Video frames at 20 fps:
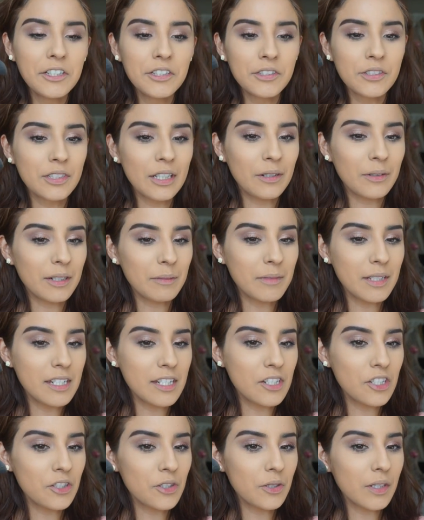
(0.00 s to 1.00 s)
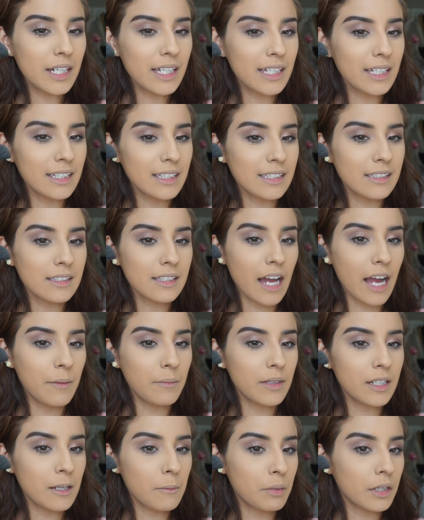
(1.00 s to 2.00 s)
So what I'm going to do is I'm
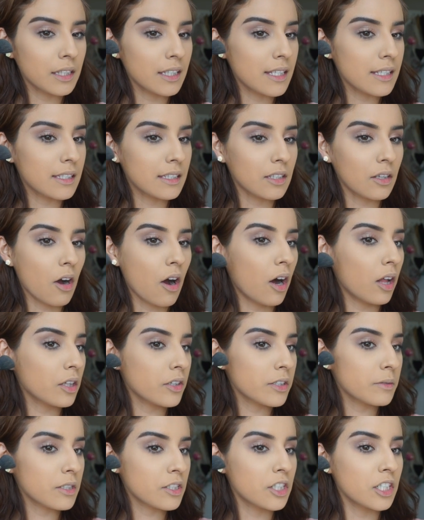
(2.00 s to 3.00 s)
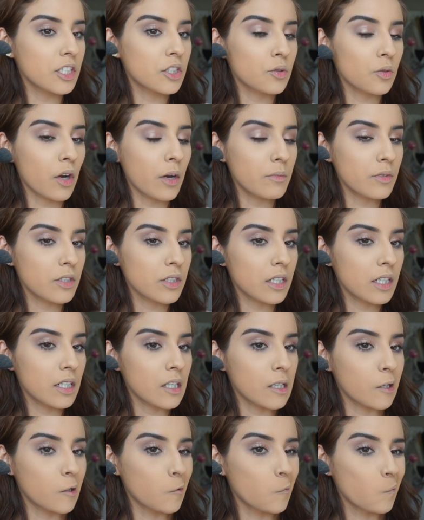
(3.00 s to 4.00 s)
going to put this in the hollows of my cheeks, so I'm just
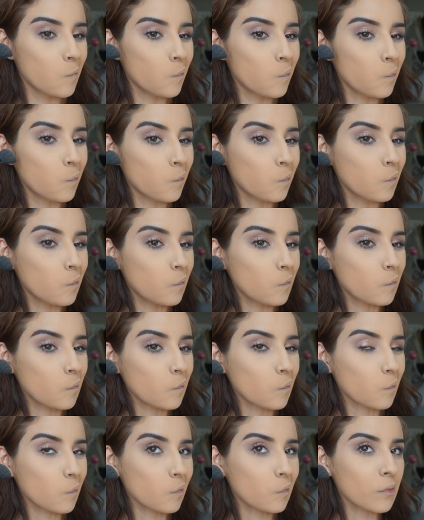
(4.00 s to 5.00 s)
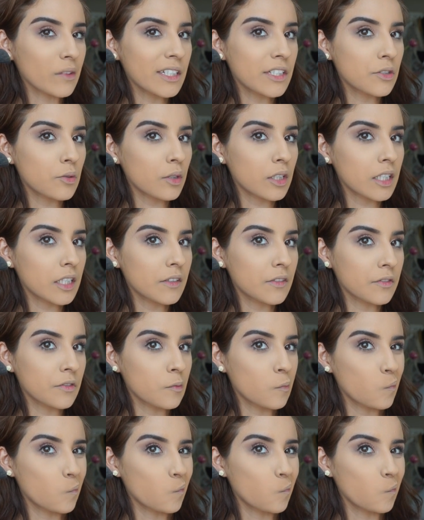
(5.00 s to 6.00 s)
going to sort of,
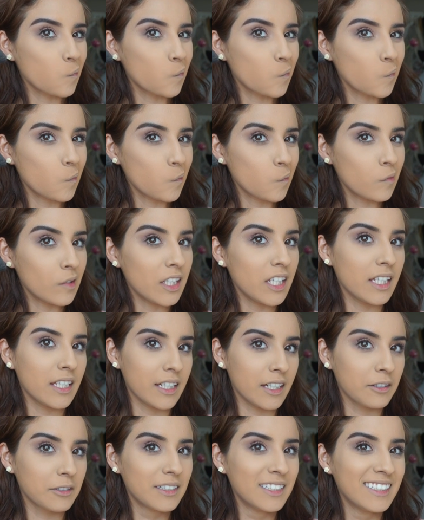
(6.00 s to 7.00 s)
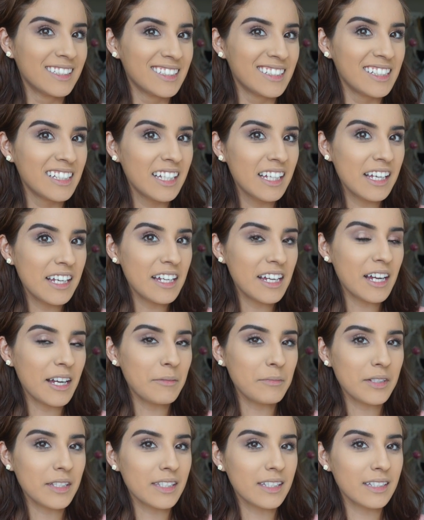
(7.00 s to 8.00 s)
you know,
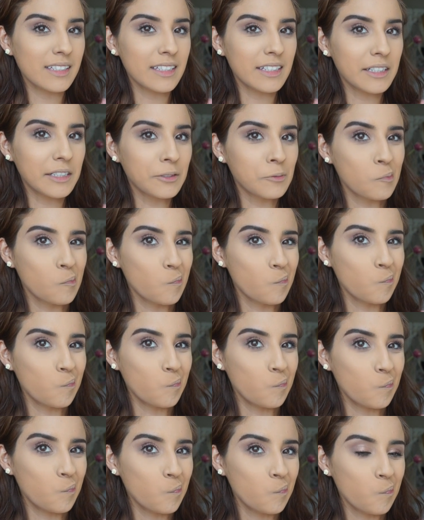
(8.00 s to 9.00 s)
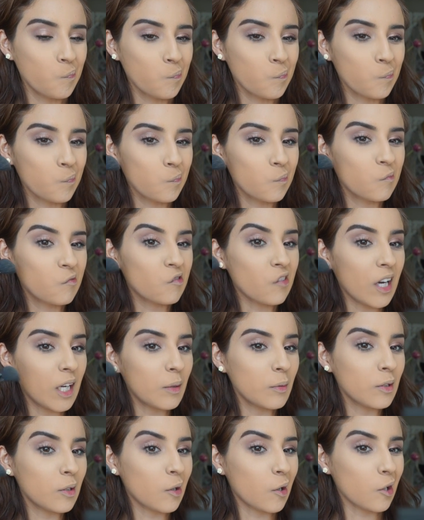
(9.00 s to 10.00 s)
I'm just going to
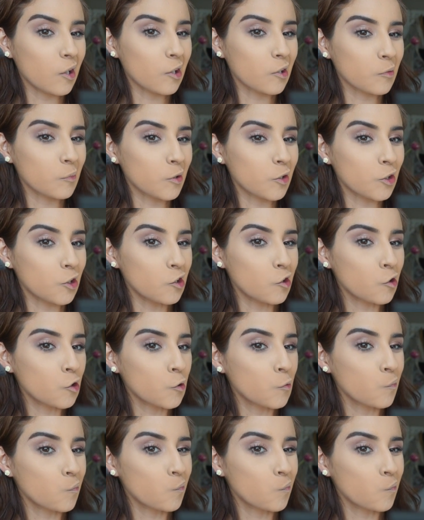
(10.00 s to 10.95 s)
find the hollows of my cheeks.